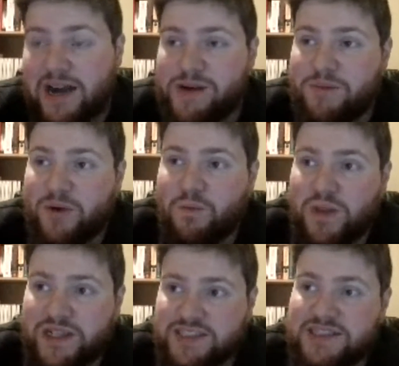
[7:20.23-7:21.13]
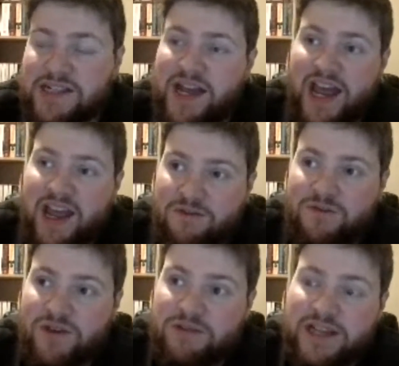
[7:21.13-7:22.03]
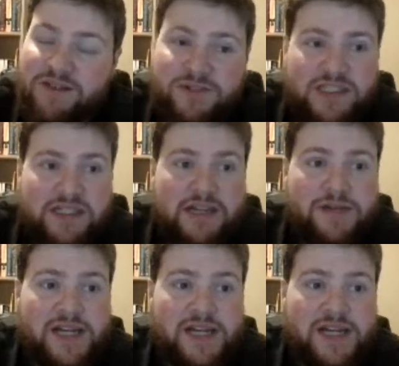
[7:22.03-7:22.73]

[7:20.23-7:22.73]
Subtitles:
I remember like just it was every Sunday